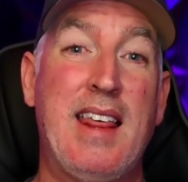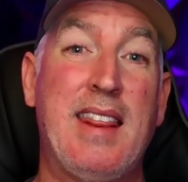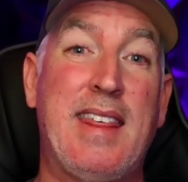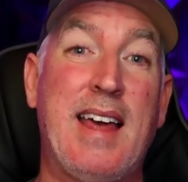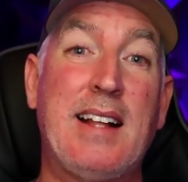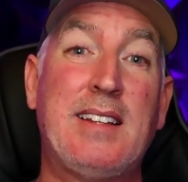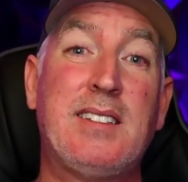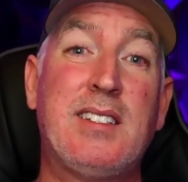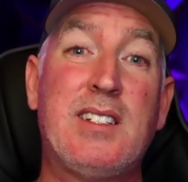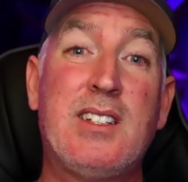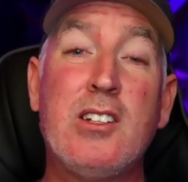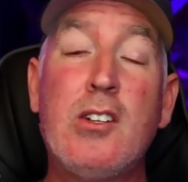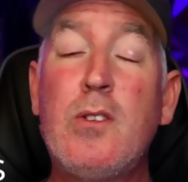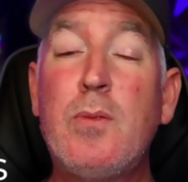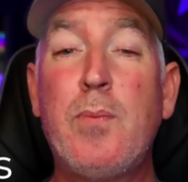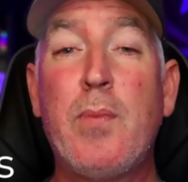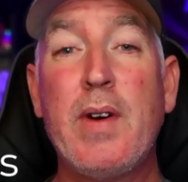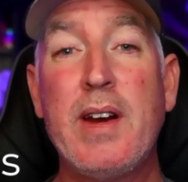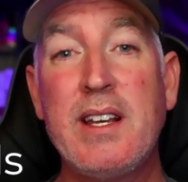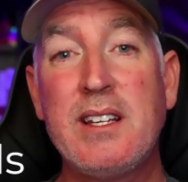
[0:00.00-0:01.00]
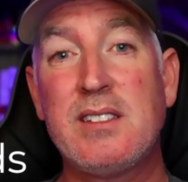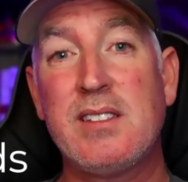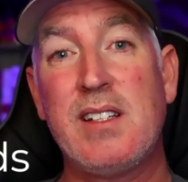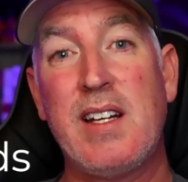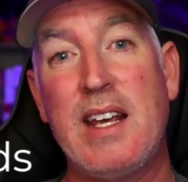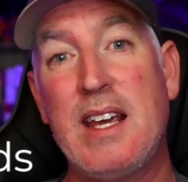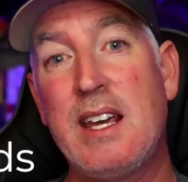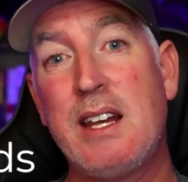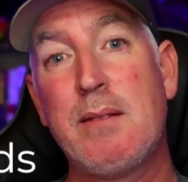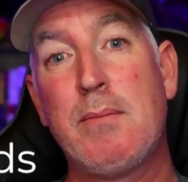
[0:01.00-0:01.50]
That still brings it
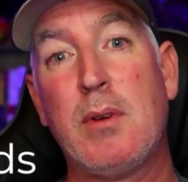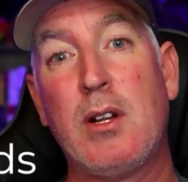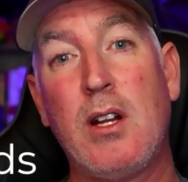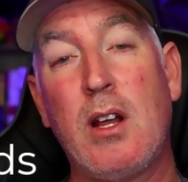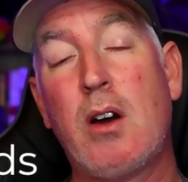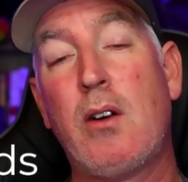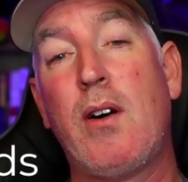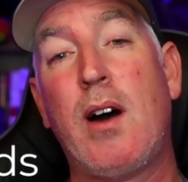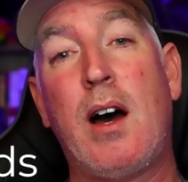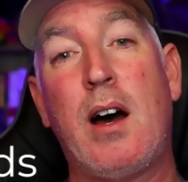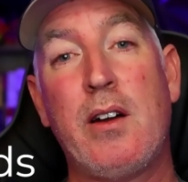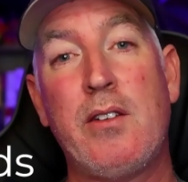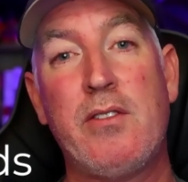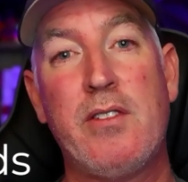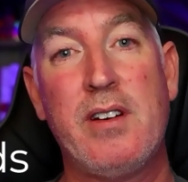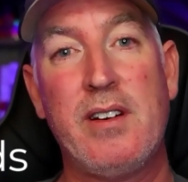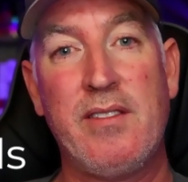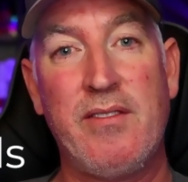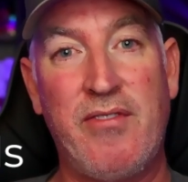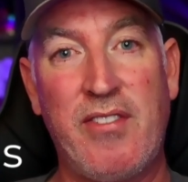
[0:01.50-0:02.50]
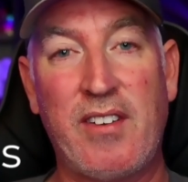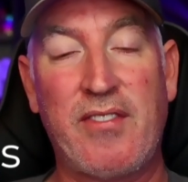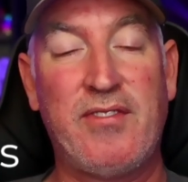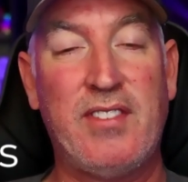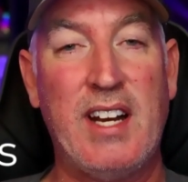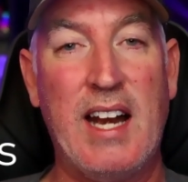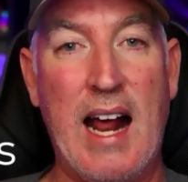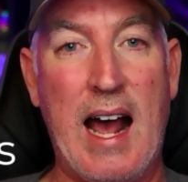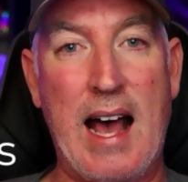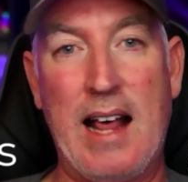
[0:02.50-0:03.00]
in below
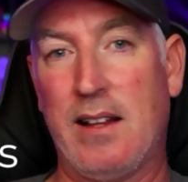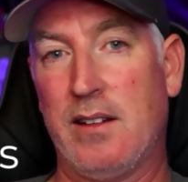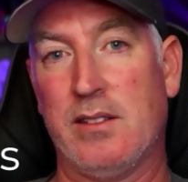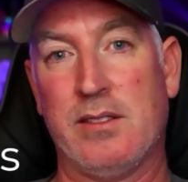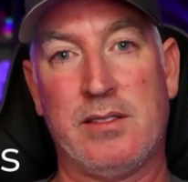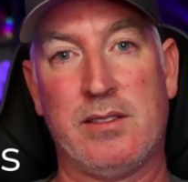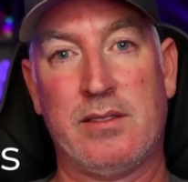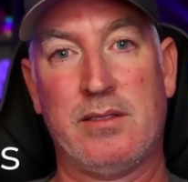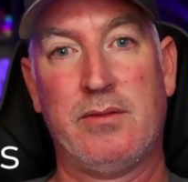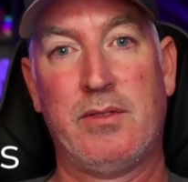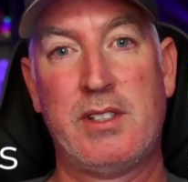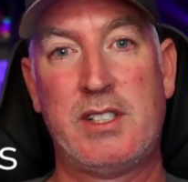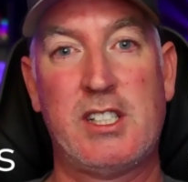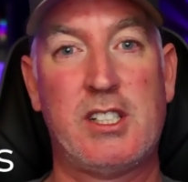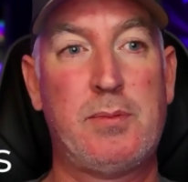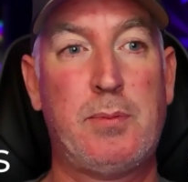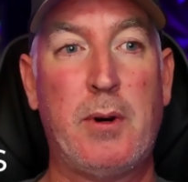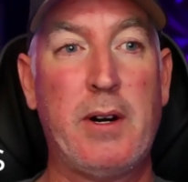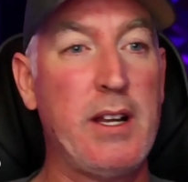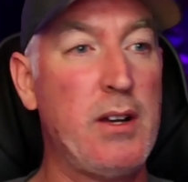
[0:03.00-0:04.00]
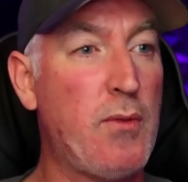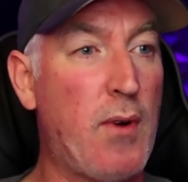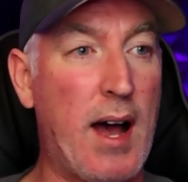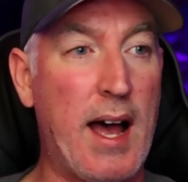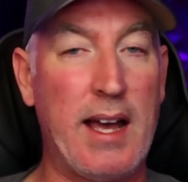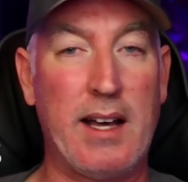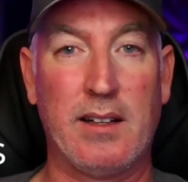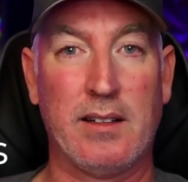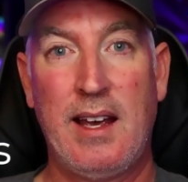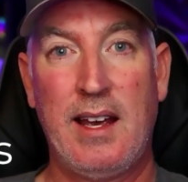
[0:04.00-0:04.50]
$150, which is pretty
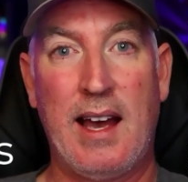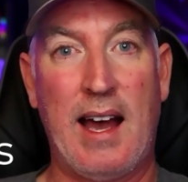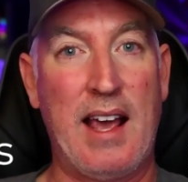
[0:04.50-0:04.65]
wild.